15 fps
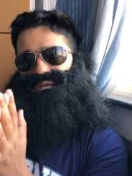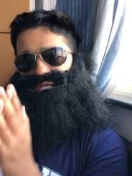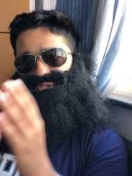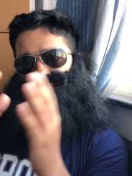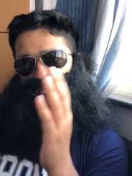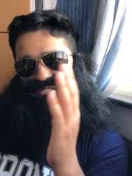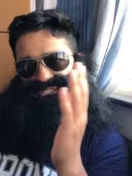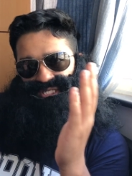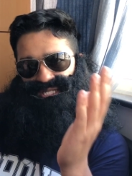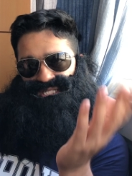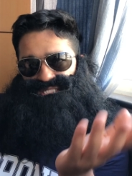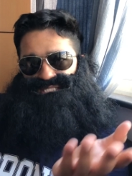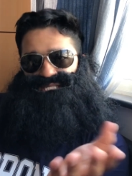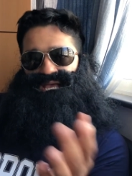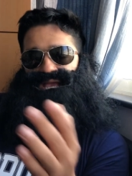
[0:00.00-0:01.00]
especially
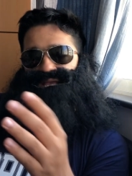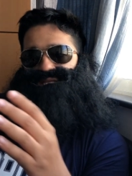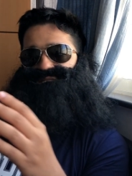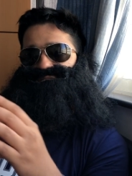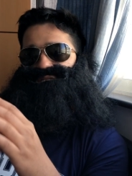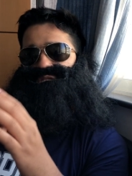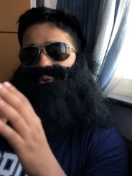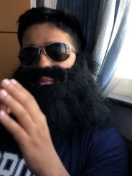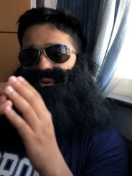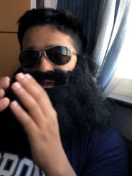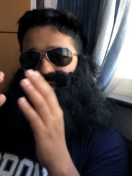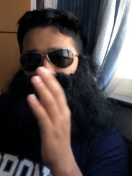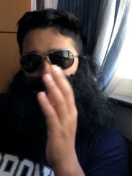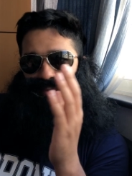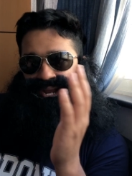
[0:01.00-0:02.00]
in science and the
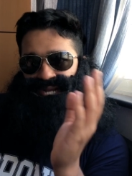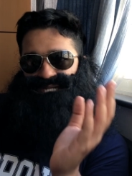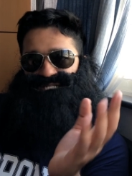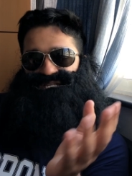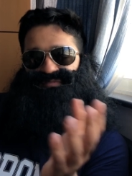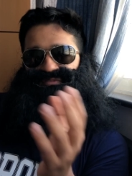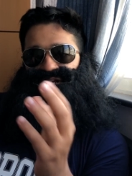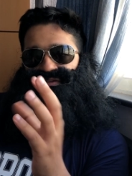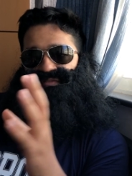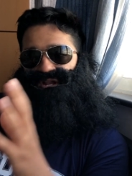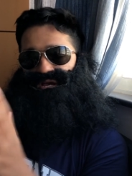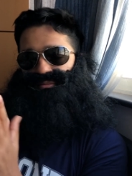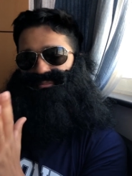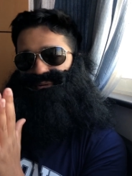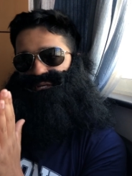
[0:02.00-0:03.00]
way our minds have
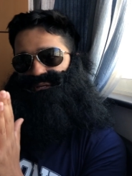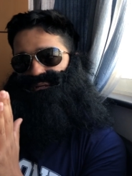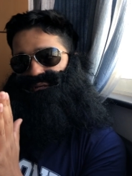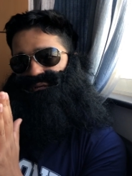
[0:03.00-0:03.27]
developed